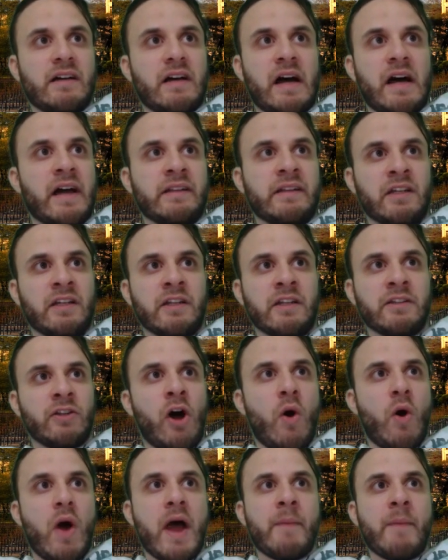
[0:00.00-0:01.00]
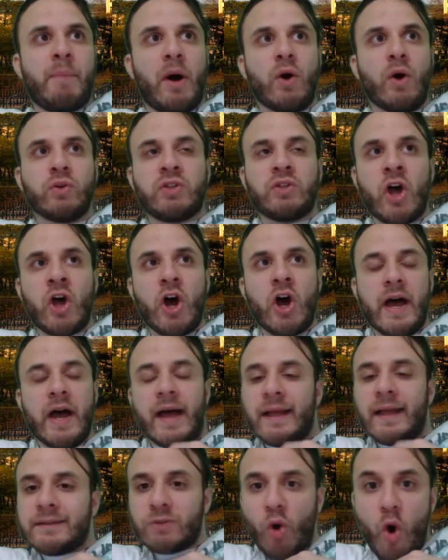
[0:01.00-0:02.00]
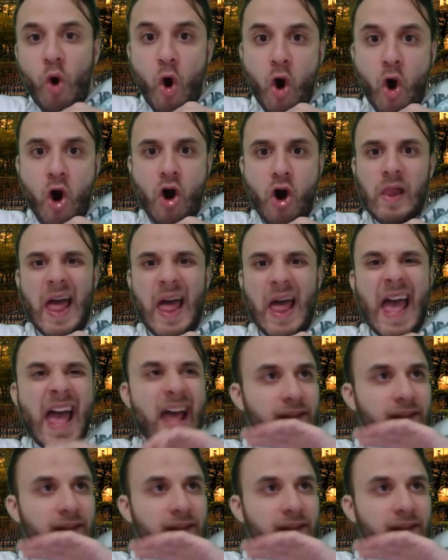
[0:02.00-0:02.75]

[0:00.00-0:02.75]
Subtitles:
I didn't know about her at all.